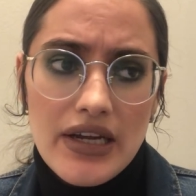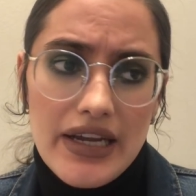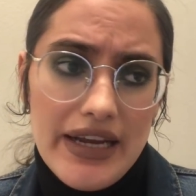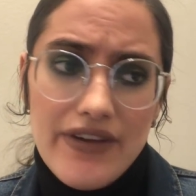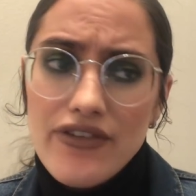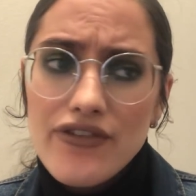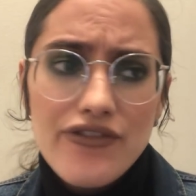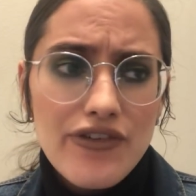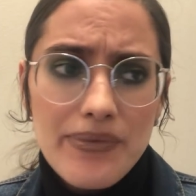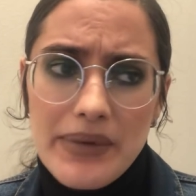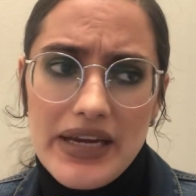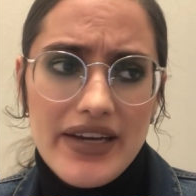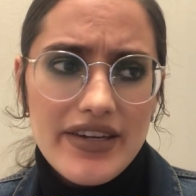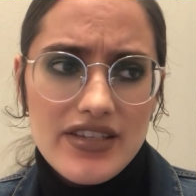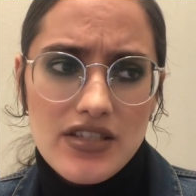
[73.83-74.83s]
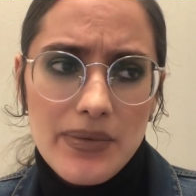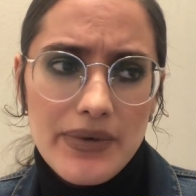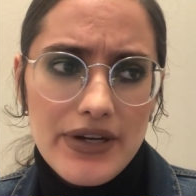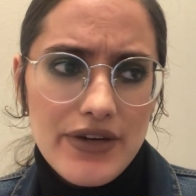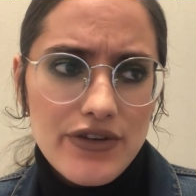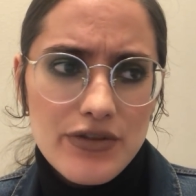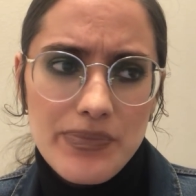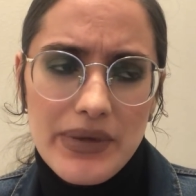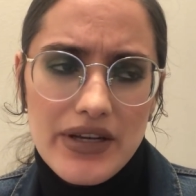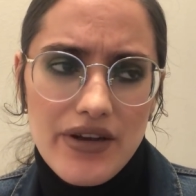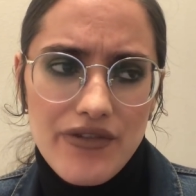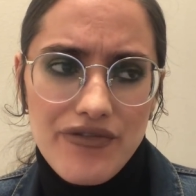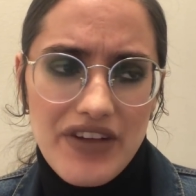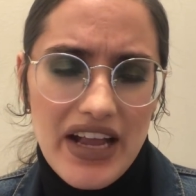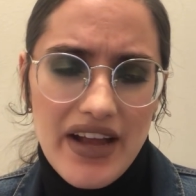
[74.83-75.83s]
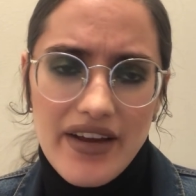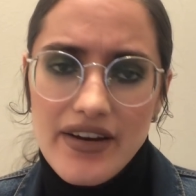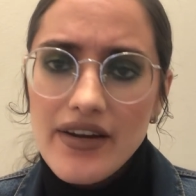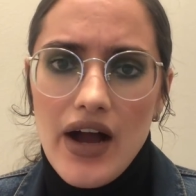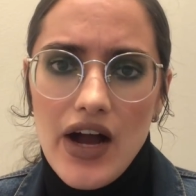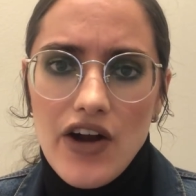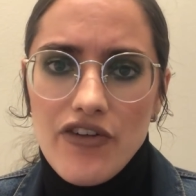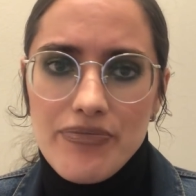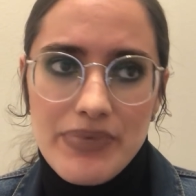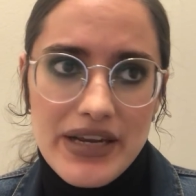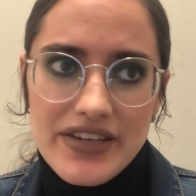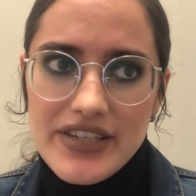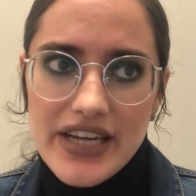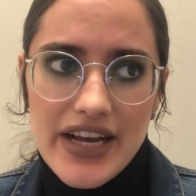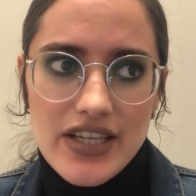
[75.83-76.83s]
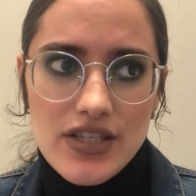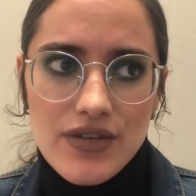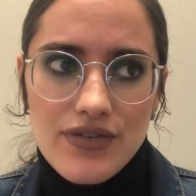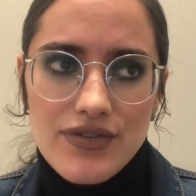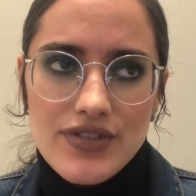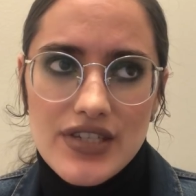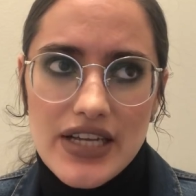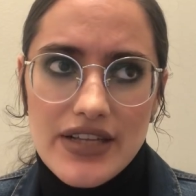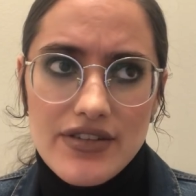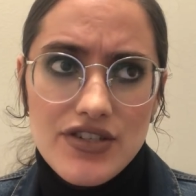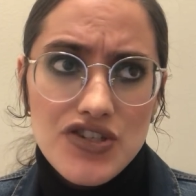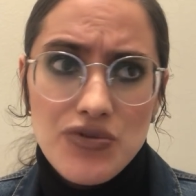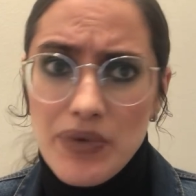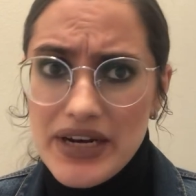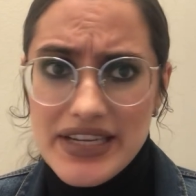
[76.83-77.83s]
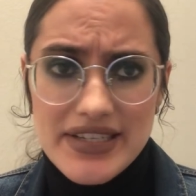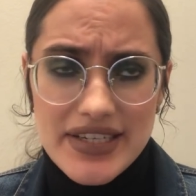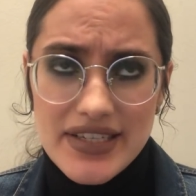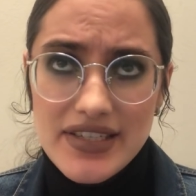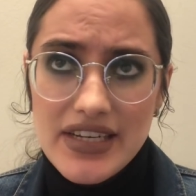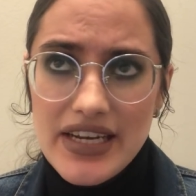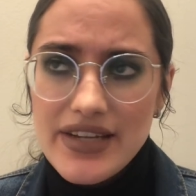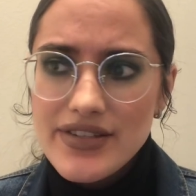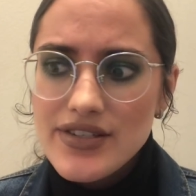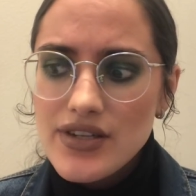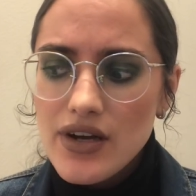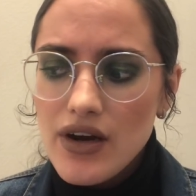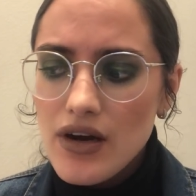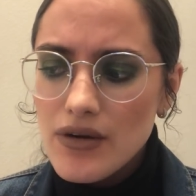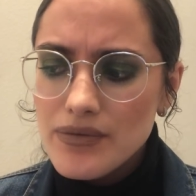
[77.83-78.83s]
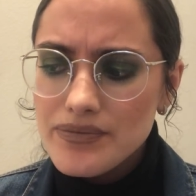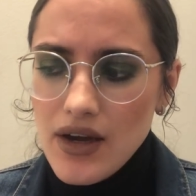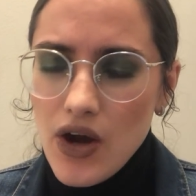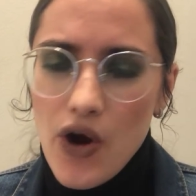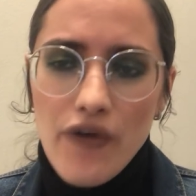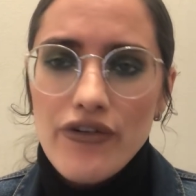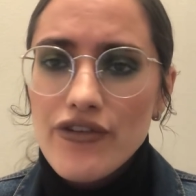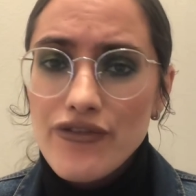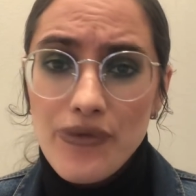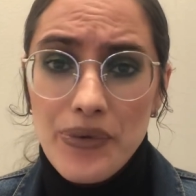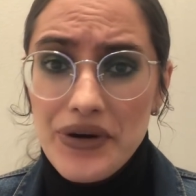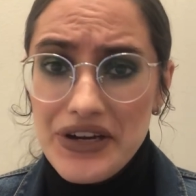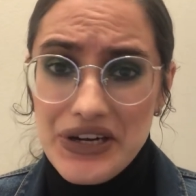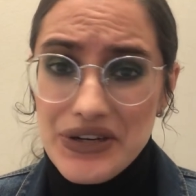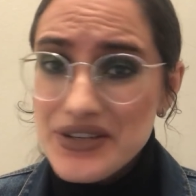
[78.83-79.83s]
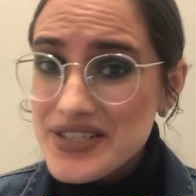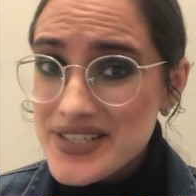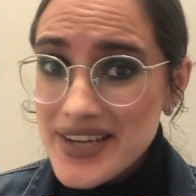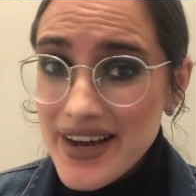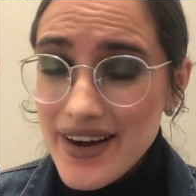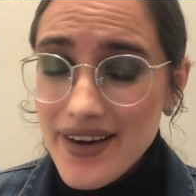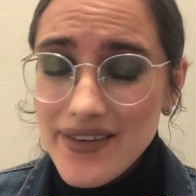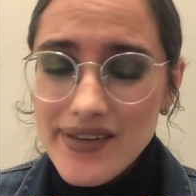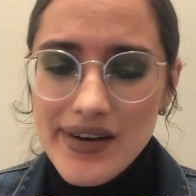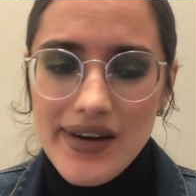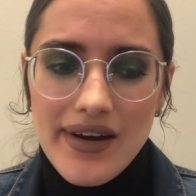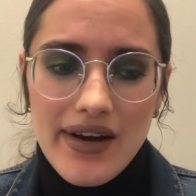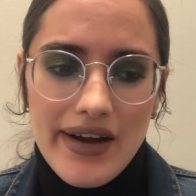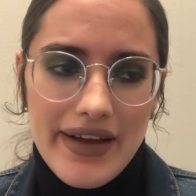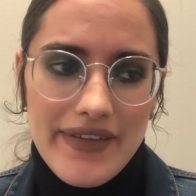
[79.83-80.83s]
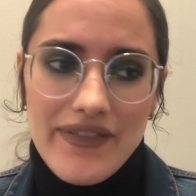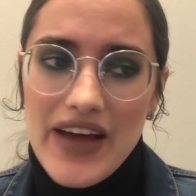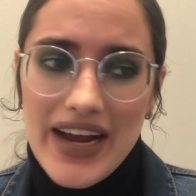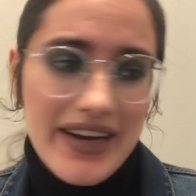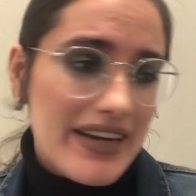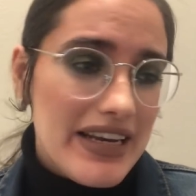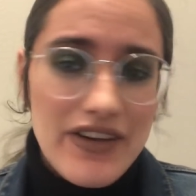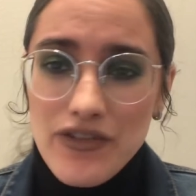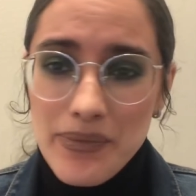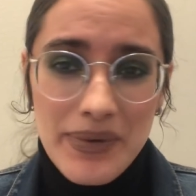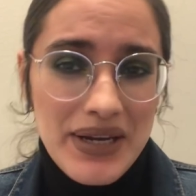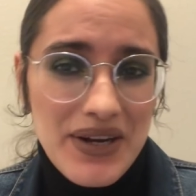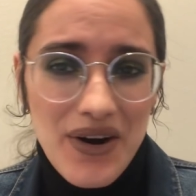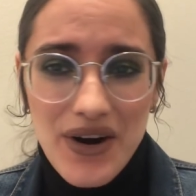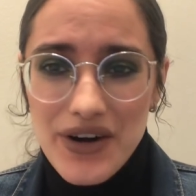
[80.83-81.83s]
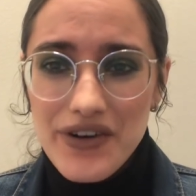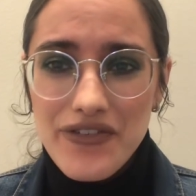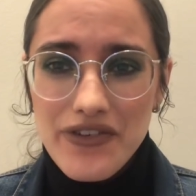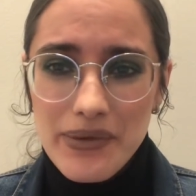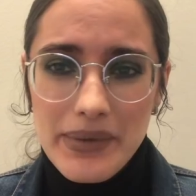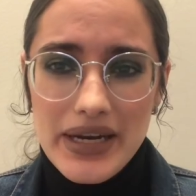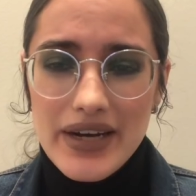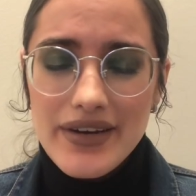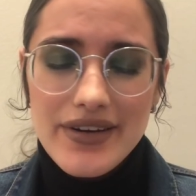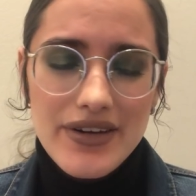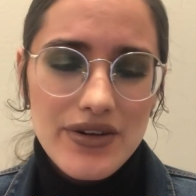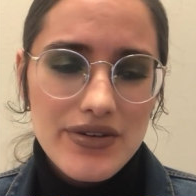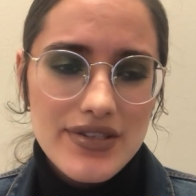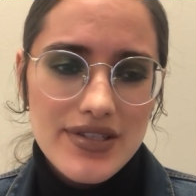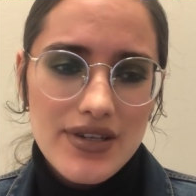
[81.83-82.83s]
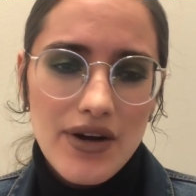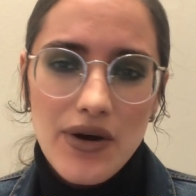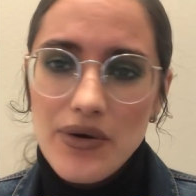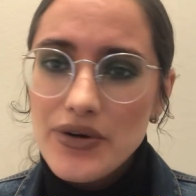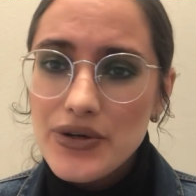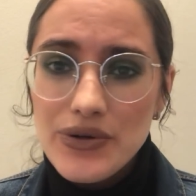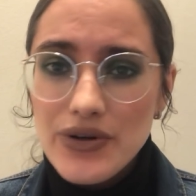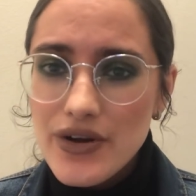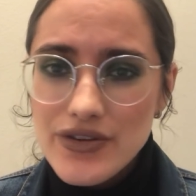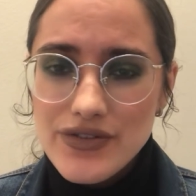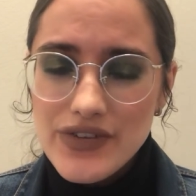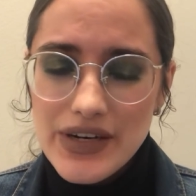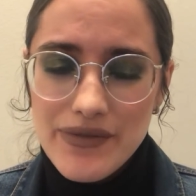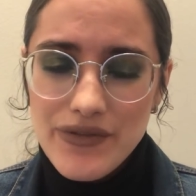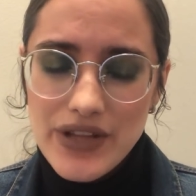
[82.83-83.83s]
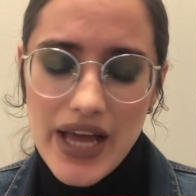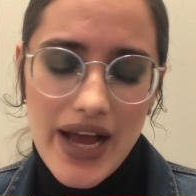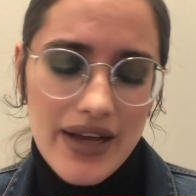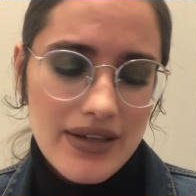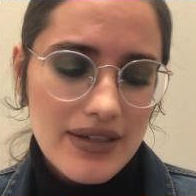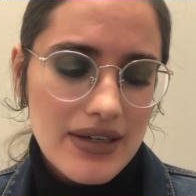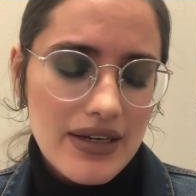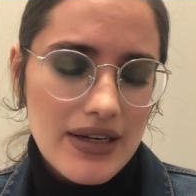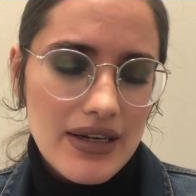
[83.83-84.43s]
even for me, as somebody who's been a fan of BTS since 2016, so over 4 years now, that can even be hard for me to do, so kudos for him for that.